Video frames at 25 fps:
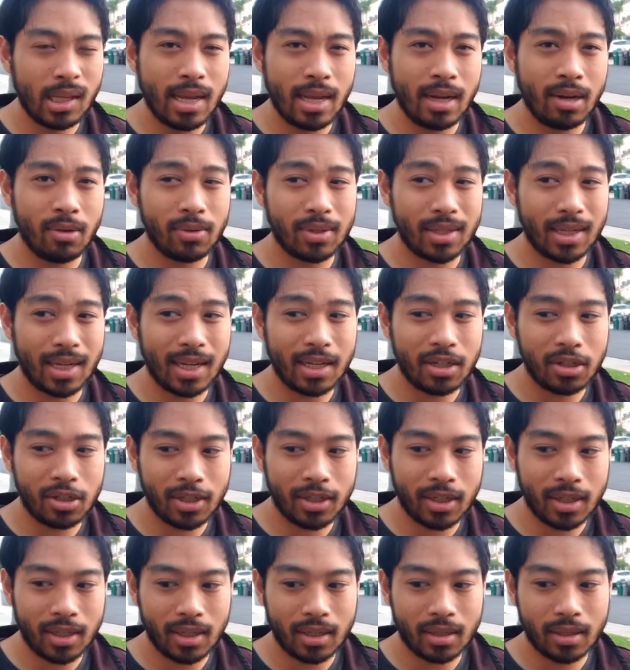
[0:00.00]
it was
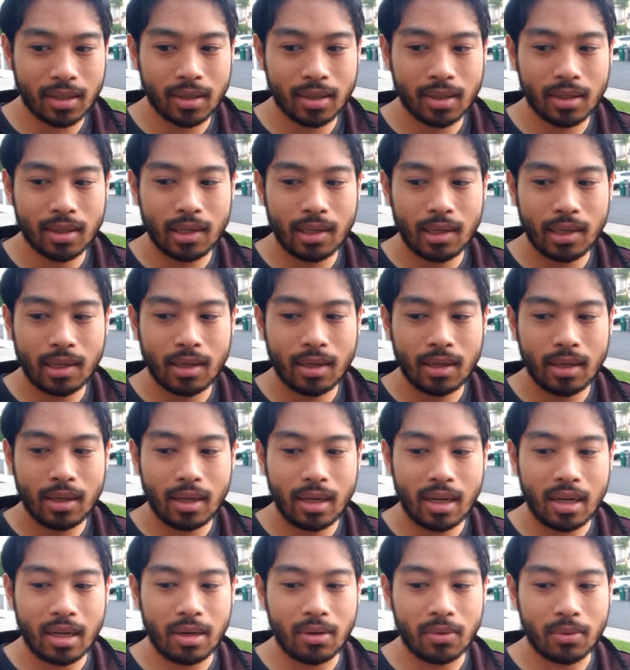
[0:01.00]
itchy,
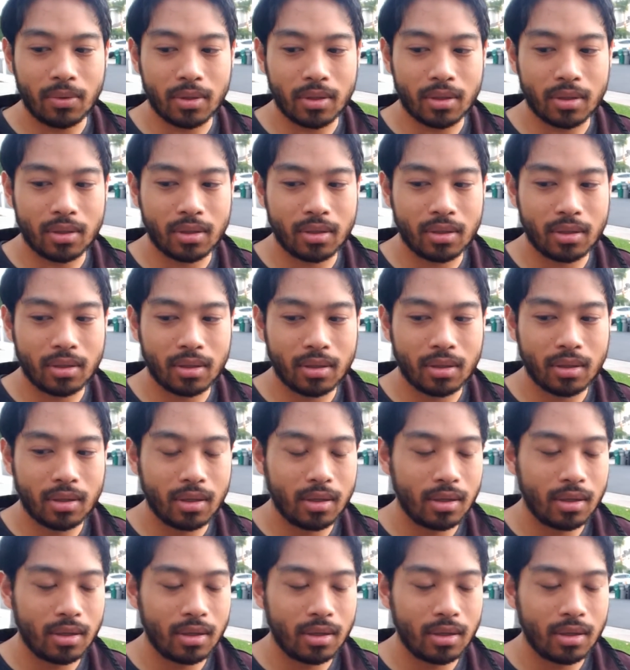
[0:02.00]
and it was